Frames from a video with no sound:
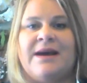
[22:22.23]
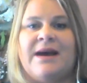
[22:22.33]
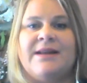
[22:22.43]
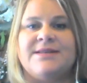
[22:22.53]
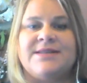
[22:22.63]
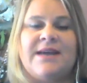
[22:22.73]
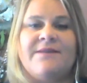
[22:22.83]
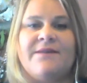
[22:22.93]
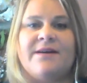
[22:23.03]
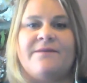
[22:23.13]
how to
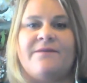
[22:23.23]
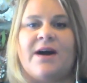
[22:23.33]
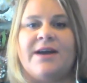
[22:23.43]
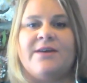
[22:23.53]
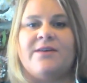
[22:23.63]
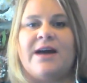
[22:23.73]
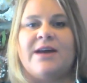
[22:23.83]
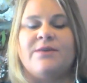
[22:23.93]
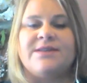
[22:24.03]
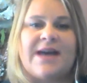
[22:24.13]
save a file,
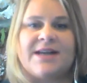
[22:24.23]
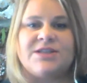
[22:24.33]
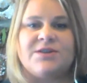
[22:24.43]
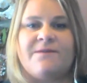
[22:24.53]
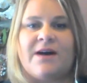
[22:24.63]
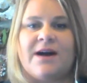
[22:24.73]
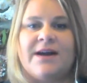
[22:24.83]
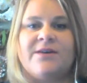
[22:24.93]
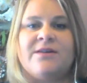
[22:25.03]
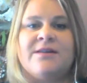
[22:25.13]
how to attach a
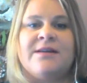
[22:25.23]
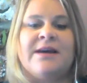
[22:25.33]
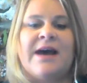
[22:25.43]
file,